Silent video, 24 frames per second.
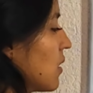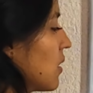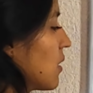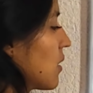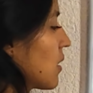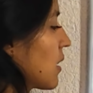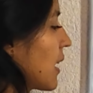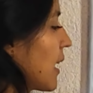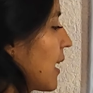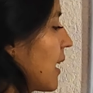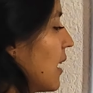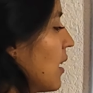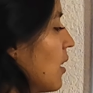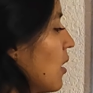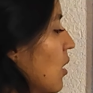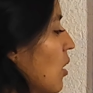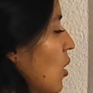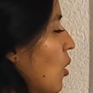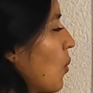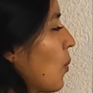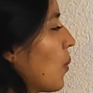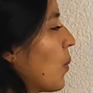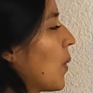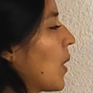Okay,
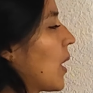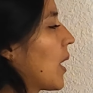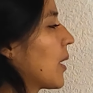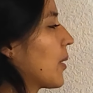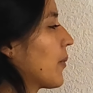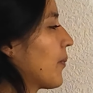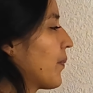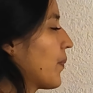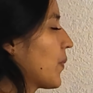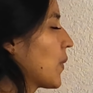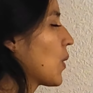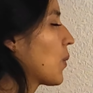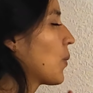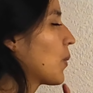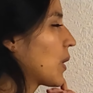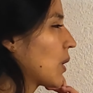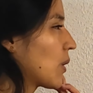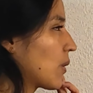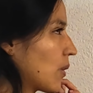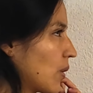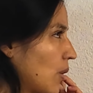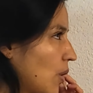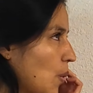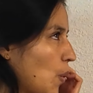but
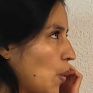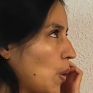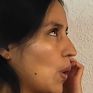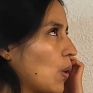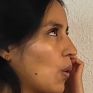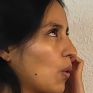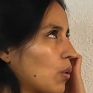we